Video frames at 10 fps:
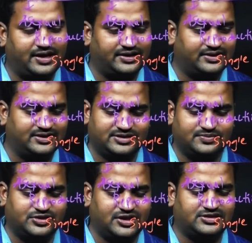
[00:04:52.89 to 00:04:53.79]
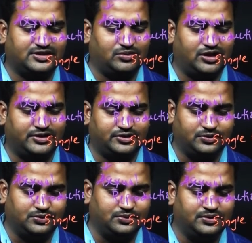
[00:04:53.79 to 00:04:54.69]
organisms are similar
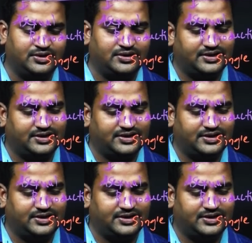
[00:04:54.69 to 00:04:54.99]
to